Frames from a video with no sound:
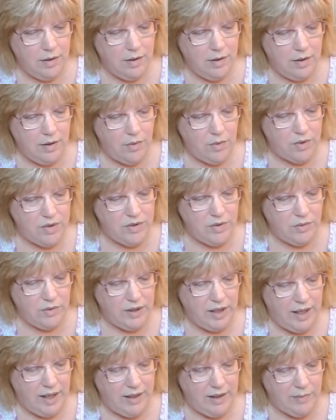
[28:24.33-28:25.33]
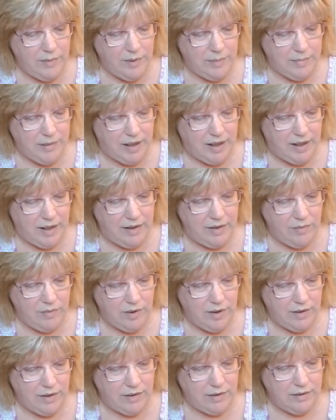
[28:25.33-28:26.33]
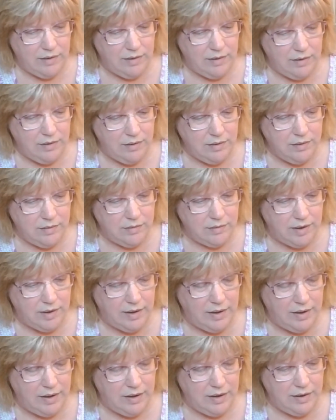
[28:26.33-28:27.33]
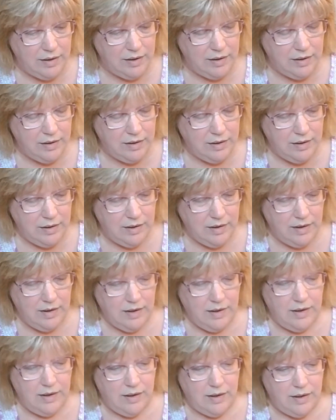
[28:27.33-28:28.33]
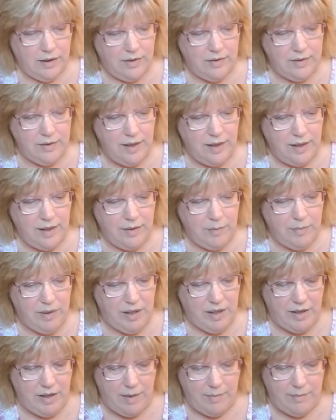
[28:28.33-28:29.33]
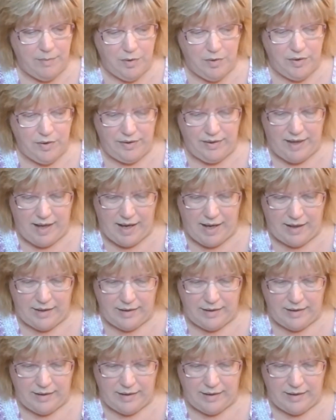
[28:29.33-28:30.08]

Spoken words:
Oh, it's only 81 by 81. Really? It looks like it would be a lot more than that.